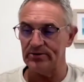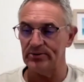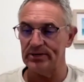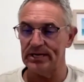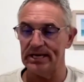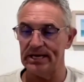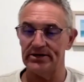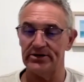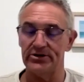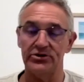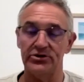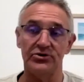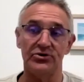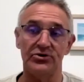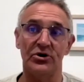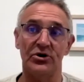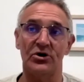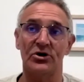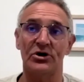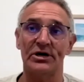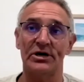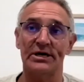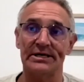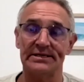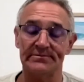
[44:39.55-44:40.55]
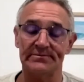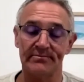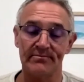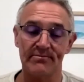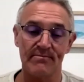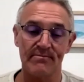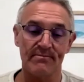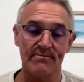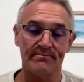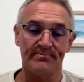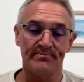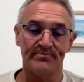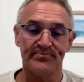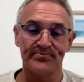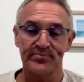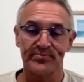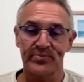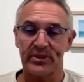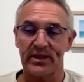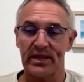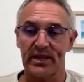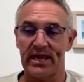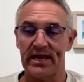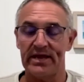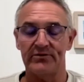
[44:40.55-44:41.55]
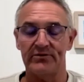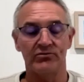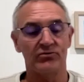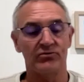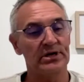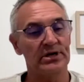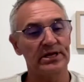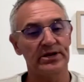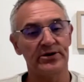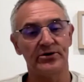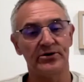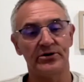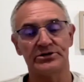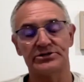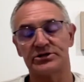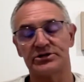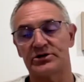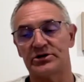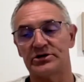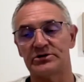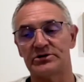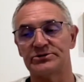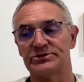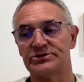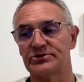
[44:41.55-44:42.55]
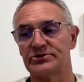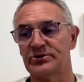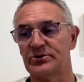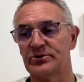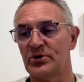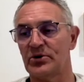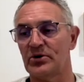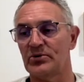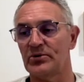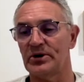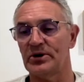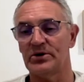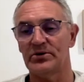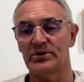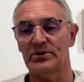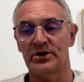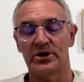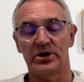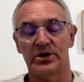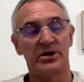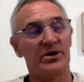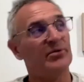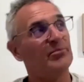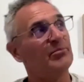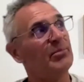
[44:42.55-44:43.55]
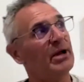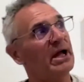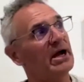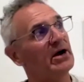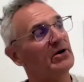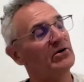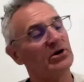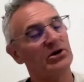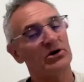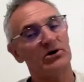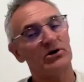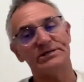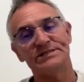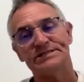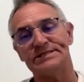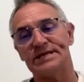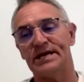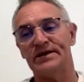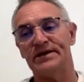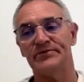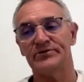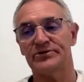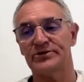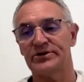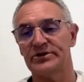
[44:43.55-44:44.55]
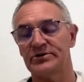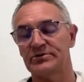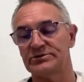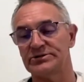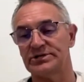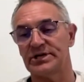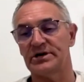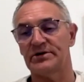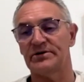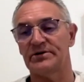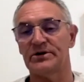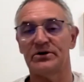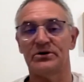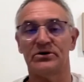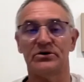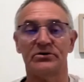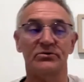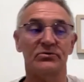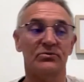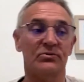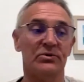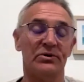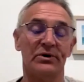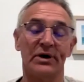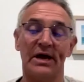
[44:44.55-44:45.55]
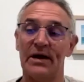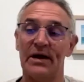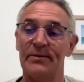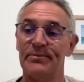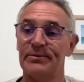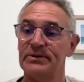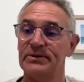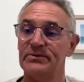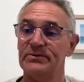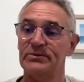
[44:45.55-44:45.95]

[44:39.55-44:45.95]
We had a new guy, and really nice guy. He was doing quite well. Power lines, everything was going on. We were happy.